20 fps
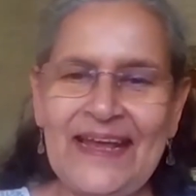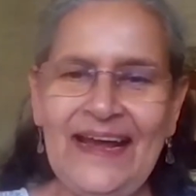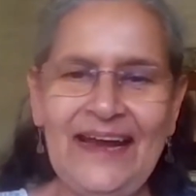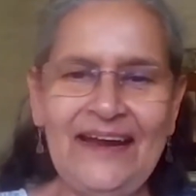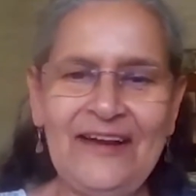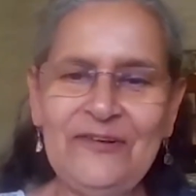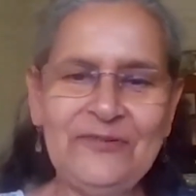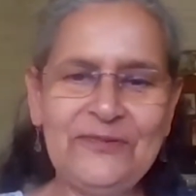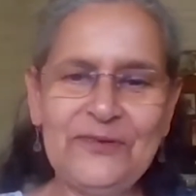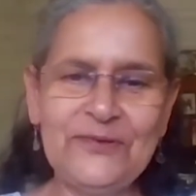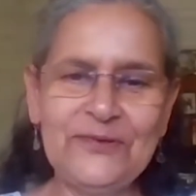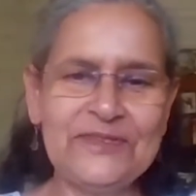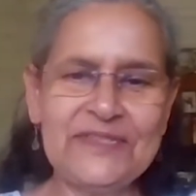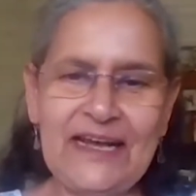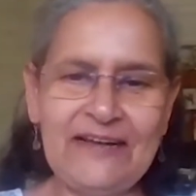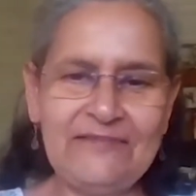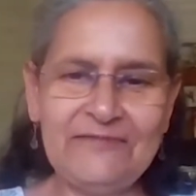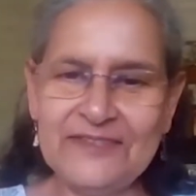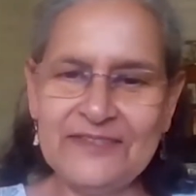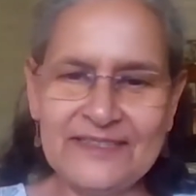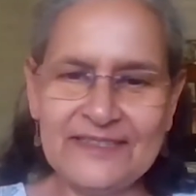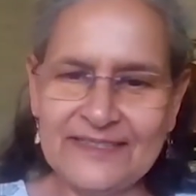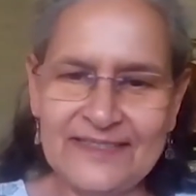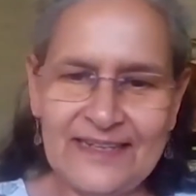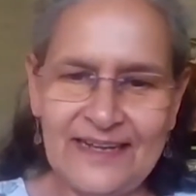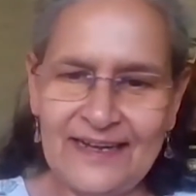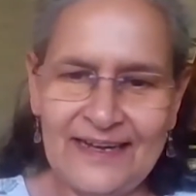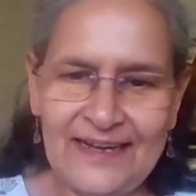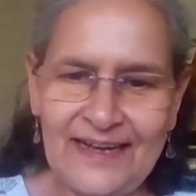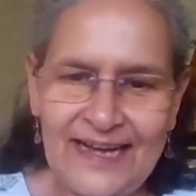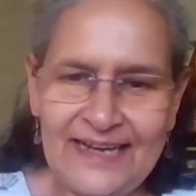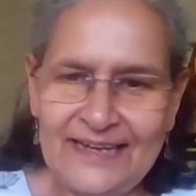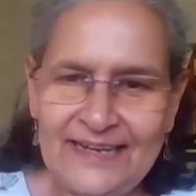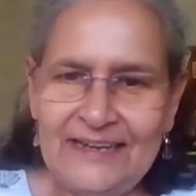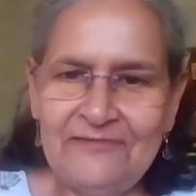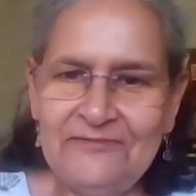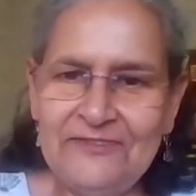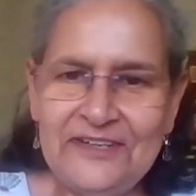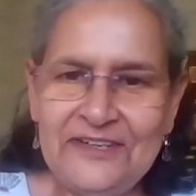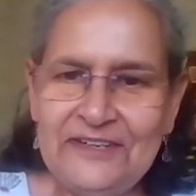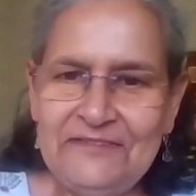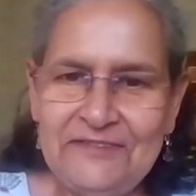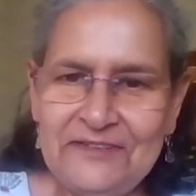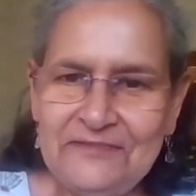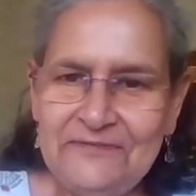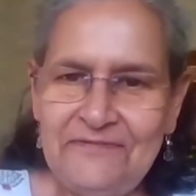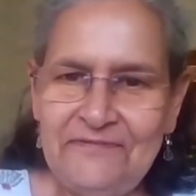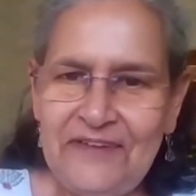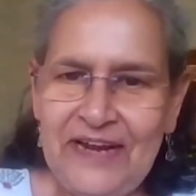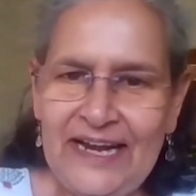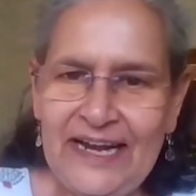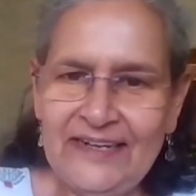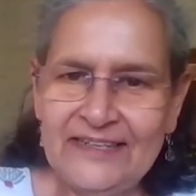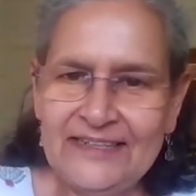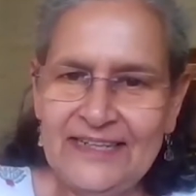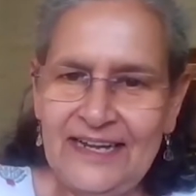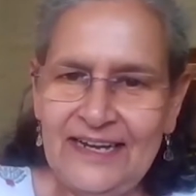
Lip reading: And of course, I never even felt